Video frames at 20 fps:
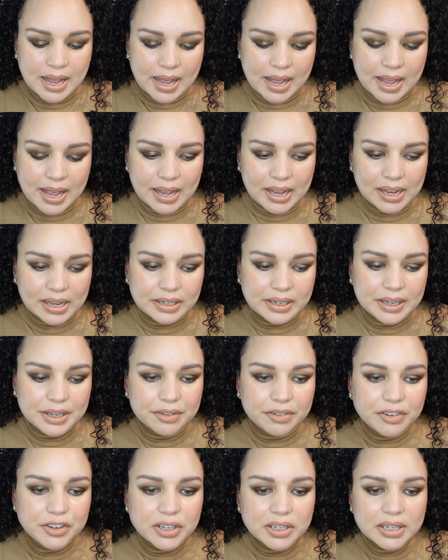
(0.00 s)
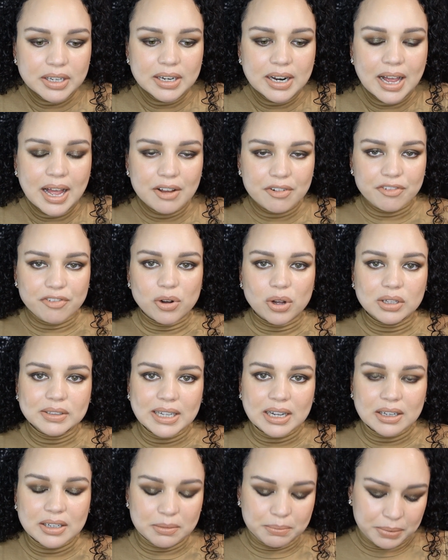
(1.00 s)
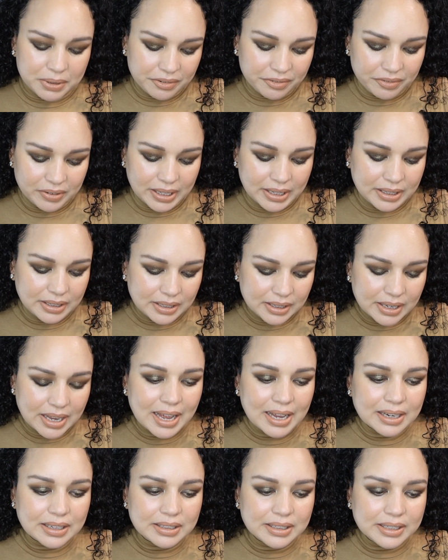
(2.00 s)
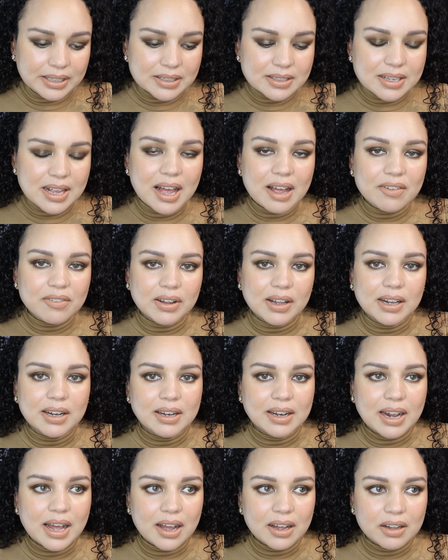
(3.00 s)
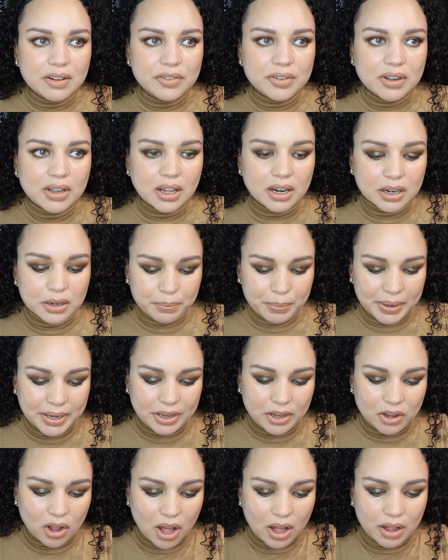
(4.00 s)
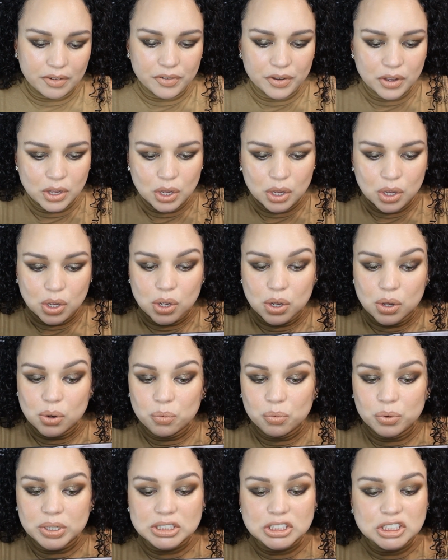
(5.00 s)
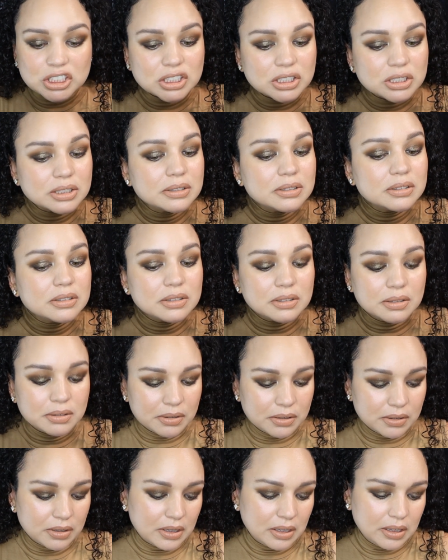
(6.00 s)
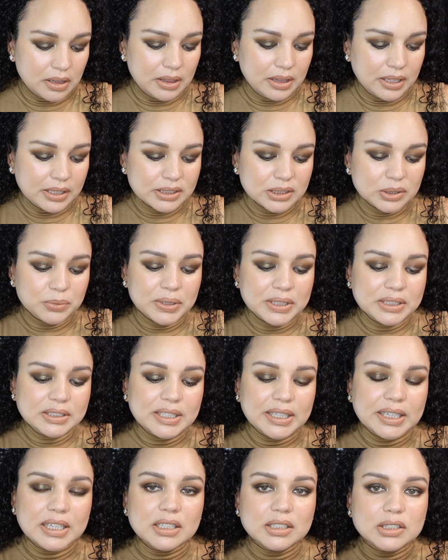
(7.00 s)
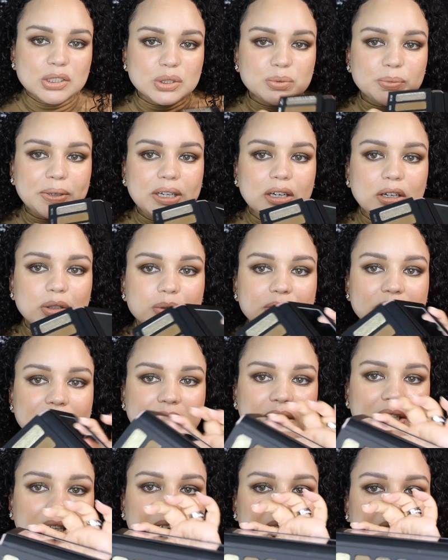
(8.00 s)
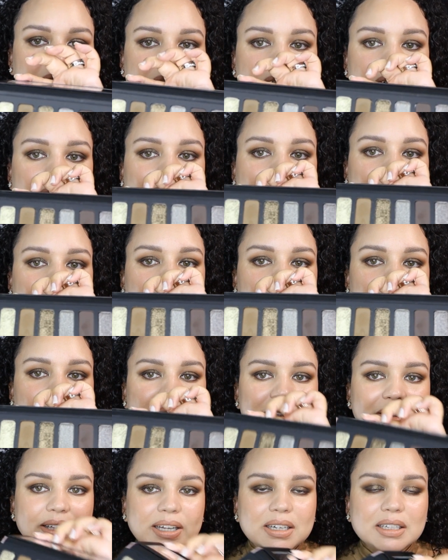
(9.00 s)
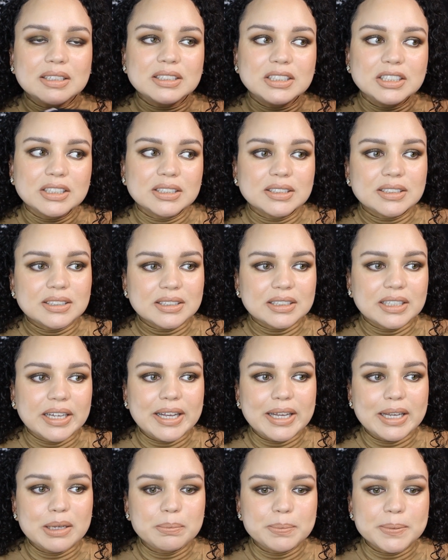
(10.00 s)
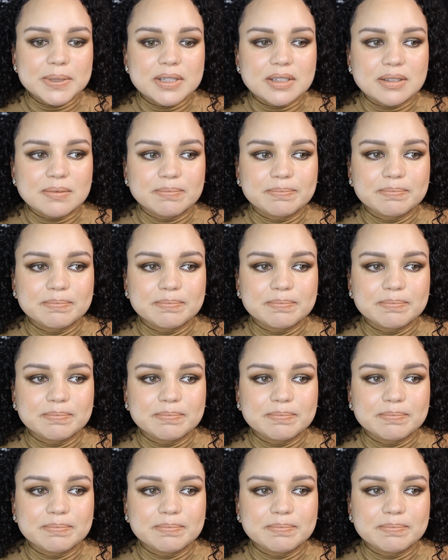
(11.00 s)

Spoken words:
And if you're gonna have fall down and be flaky, at least have a lot of color payoff, which this one did, Sweet Lucy, but then it just keeps